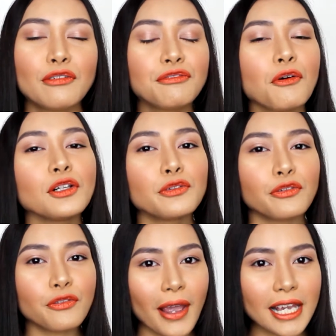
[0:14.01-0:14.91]
full
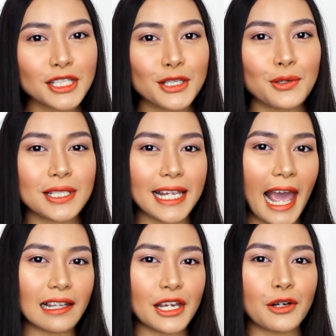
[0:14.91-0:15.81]
face using
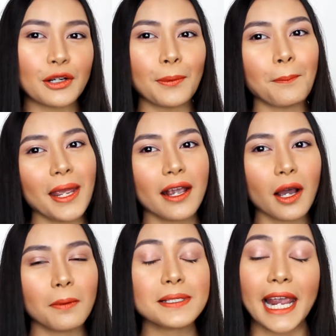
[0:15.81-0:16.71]
LA Girl
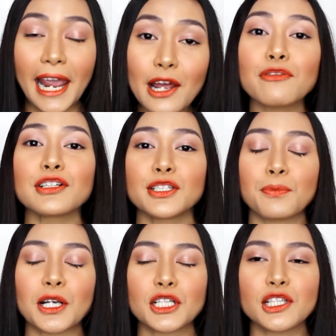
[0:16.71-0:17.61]
makeups and first
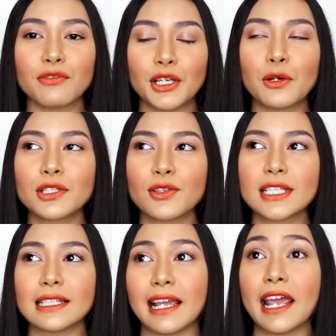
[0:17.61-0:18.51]
impressions video. So
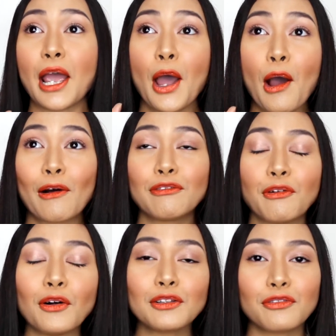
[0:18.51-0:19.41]
this is a
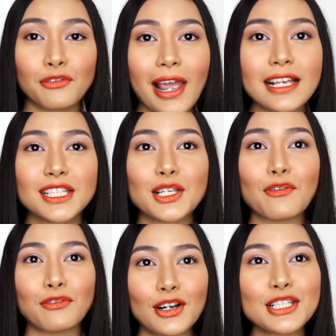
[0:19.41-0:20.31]
full face
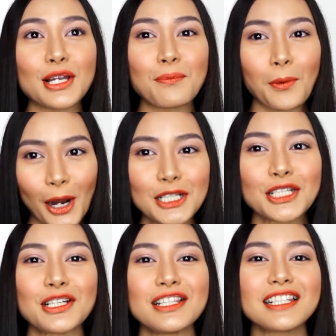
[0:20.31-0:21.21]
first
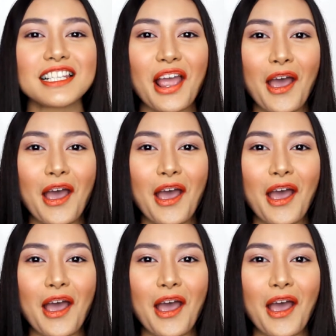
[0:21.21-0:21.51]
impressions